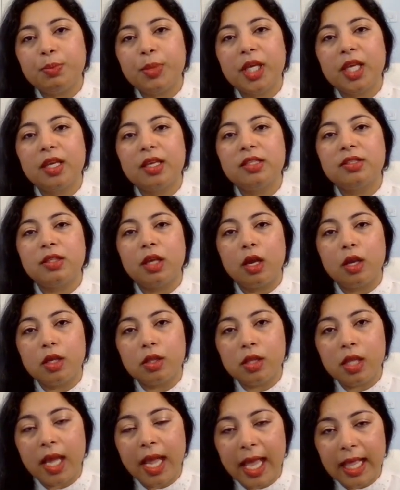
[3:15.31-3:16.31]
because
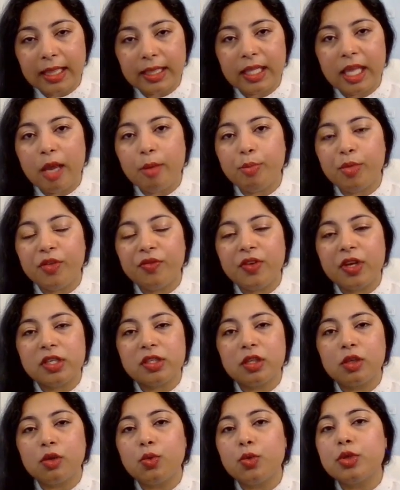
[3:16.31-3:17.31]
the healthcare
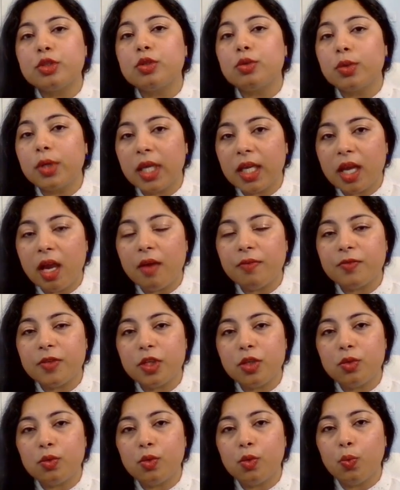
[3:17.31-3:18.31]
professional who is looking after
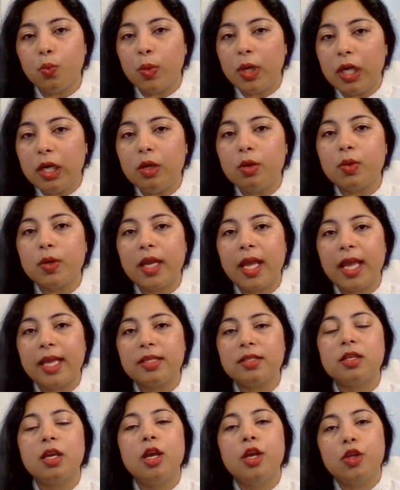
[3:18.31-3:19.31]
you will look
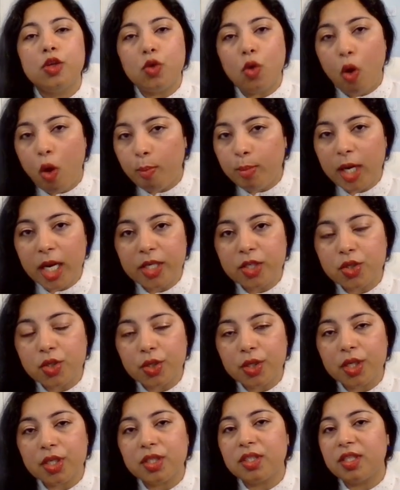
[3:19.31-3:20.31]
at your blood
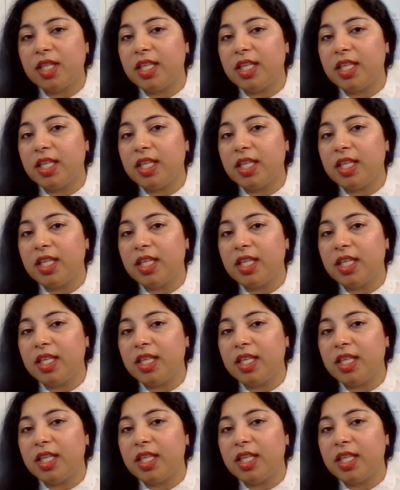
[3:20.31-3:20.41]
sugars,